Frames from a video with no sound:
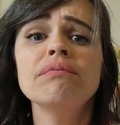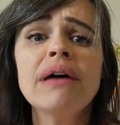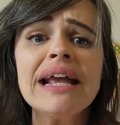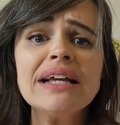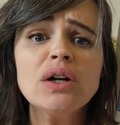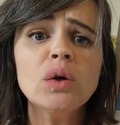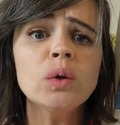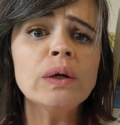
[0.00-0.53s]
My
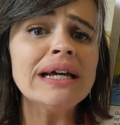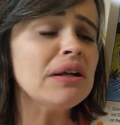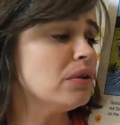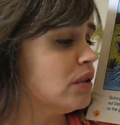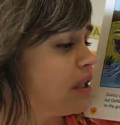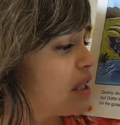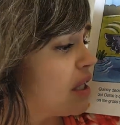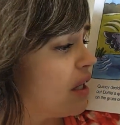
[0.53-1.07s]

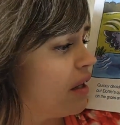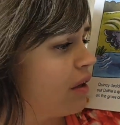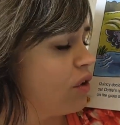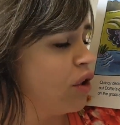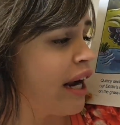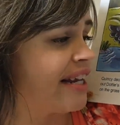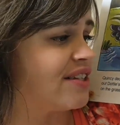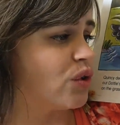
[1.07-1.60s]
quilt,
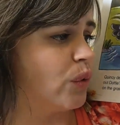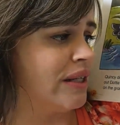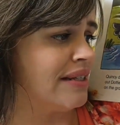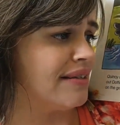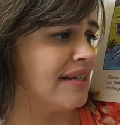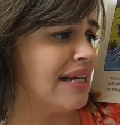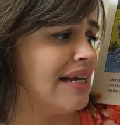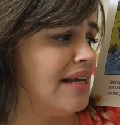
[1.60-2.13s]
cries
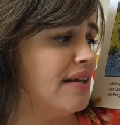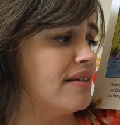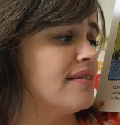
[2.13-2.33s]
Quincy.